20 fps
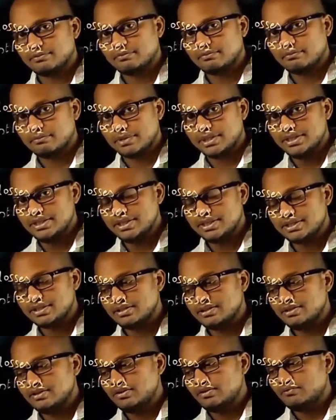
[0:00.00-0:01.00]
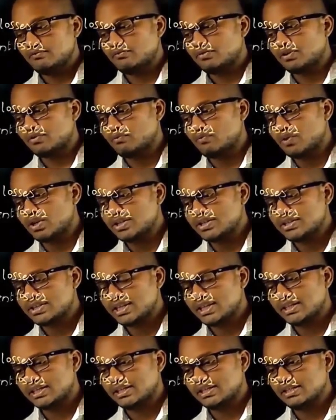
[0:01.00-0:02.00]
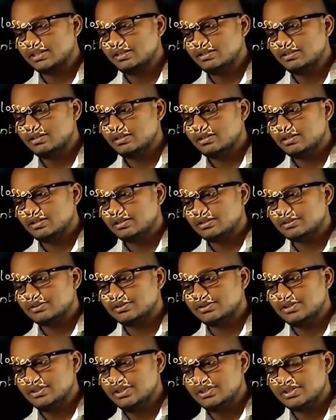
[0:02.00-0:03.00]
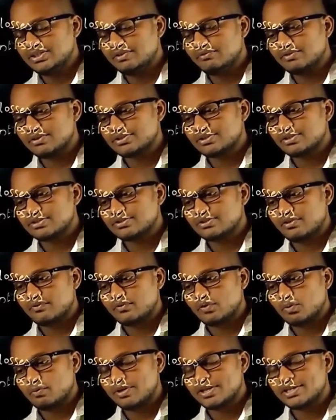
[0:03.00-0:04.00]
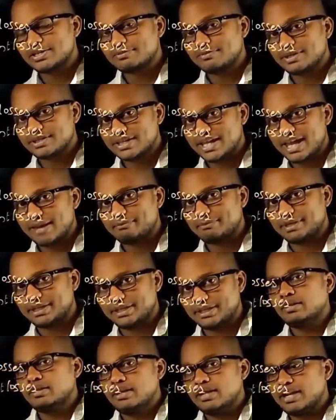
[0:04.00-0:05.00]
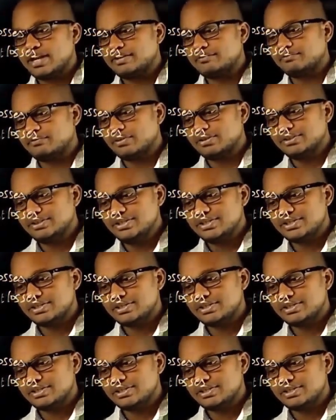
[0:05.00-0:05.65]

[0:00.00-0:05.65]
Means for one cycle these reversals of domains must happen, and for these